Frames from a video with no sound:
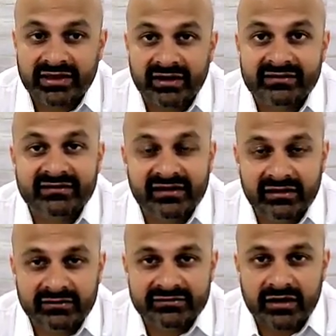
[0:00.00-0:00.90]
that a
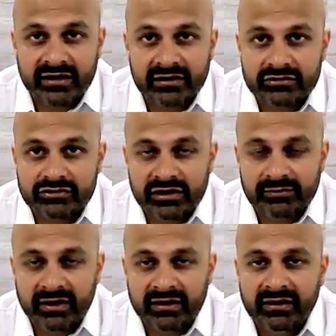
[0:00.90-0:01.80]
single Zocular
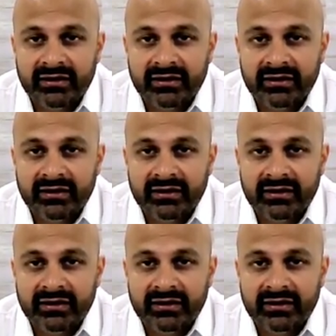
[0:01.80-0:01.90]
treatment,